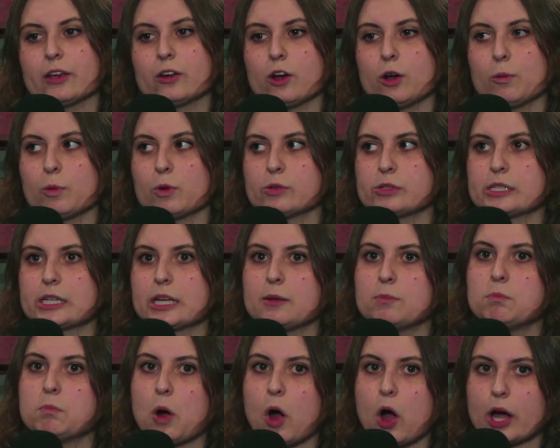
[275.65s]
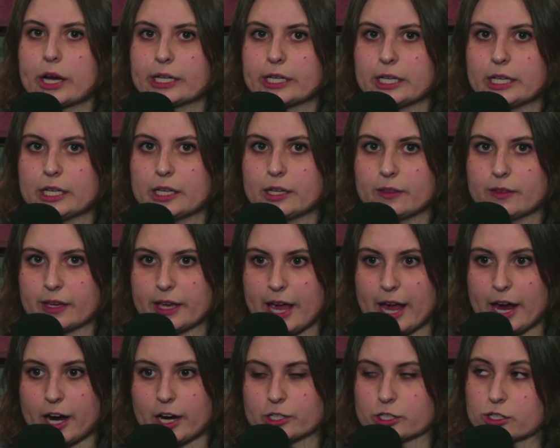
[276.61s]
almost embody the
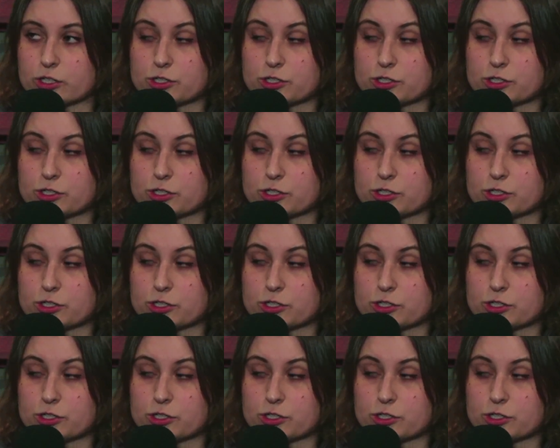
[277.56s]
character.